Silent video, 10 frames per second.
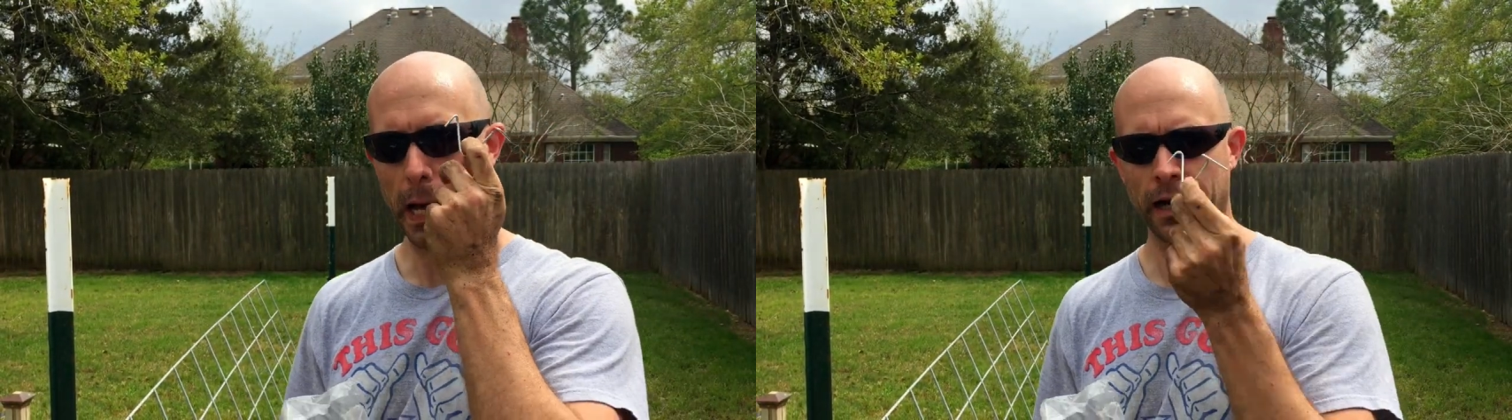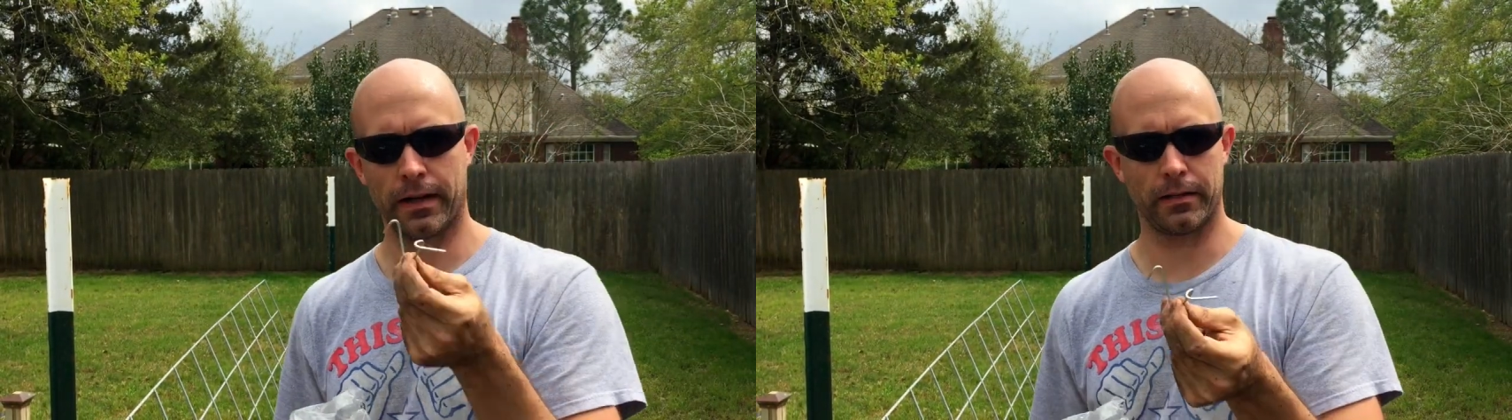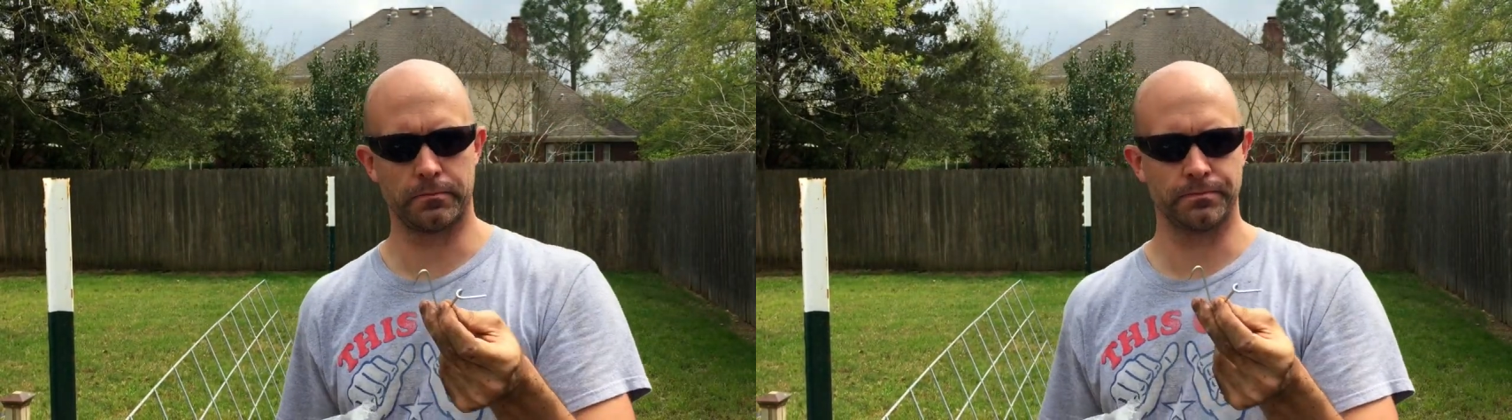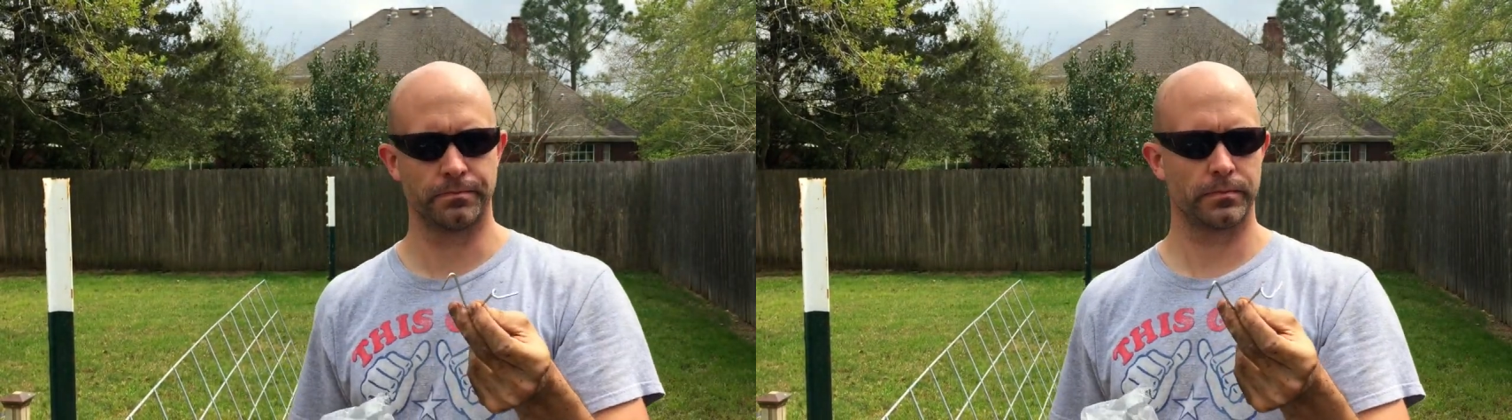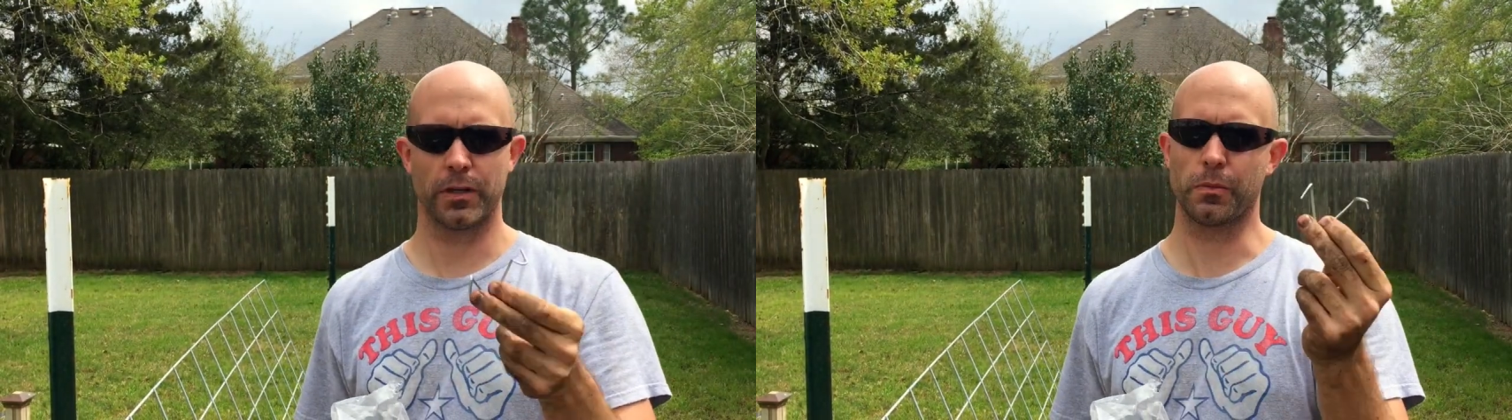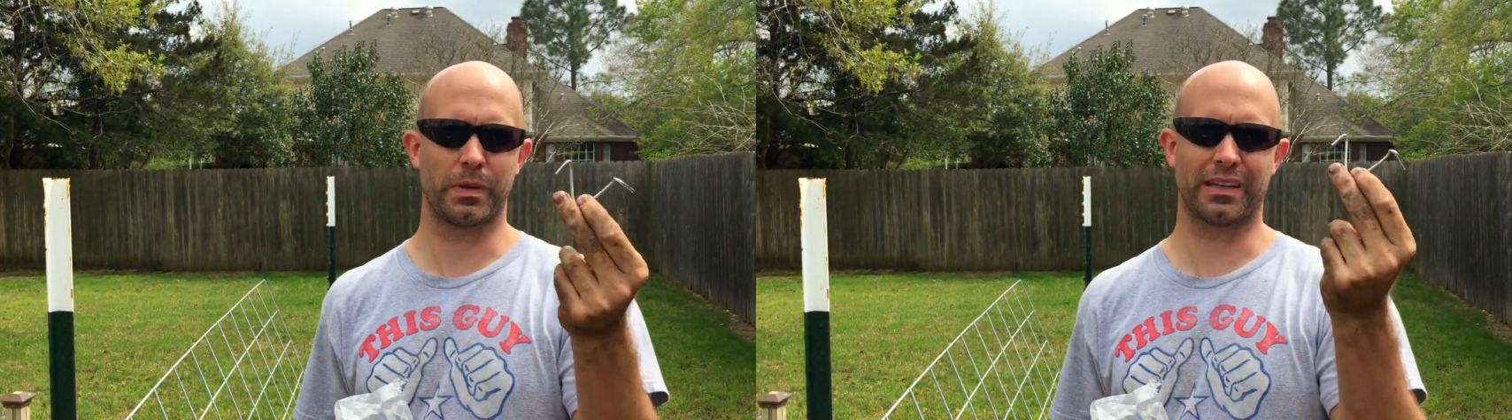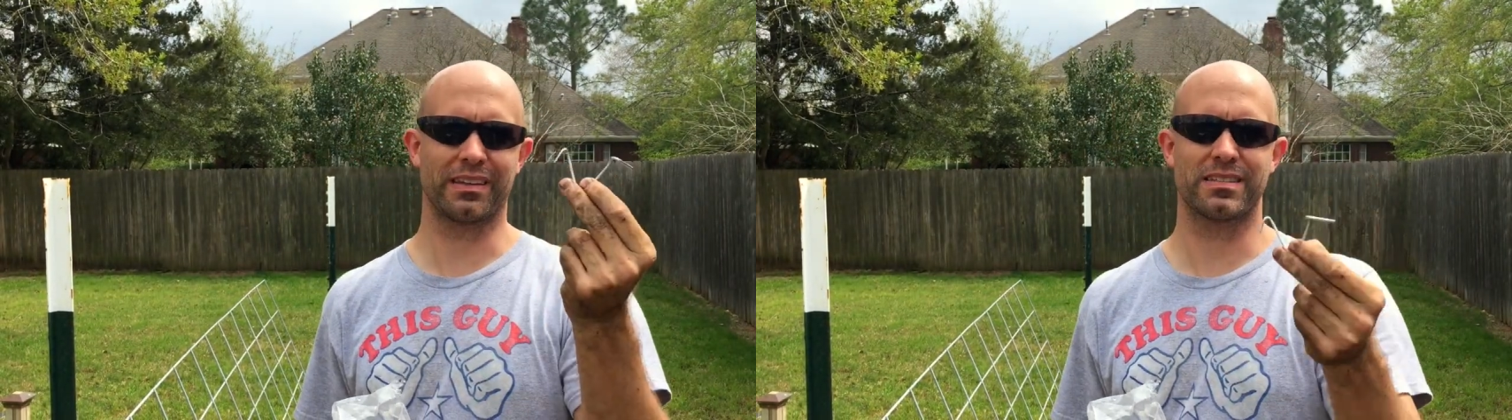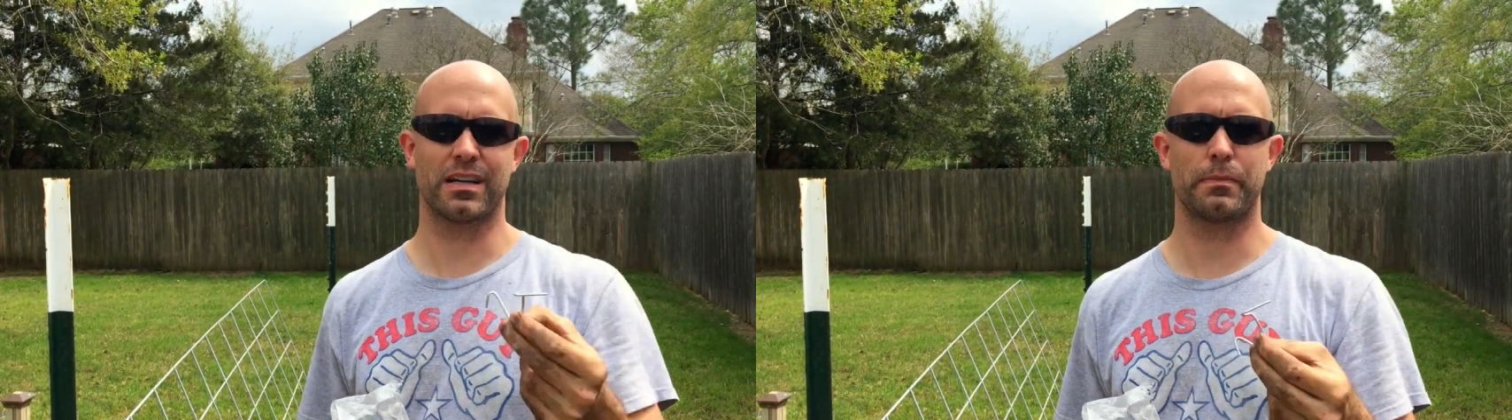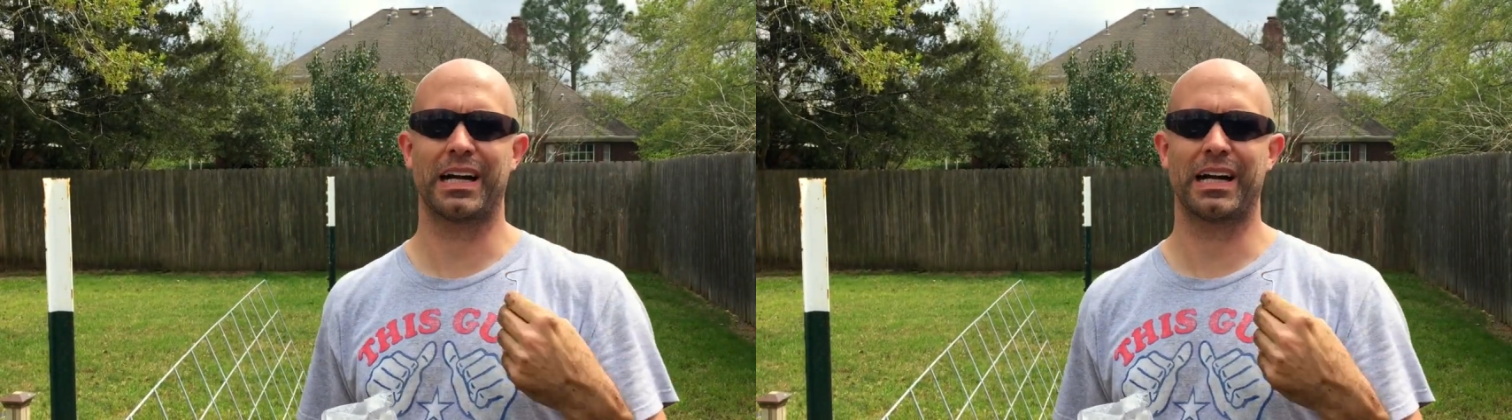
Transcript: Um, you can pick these up.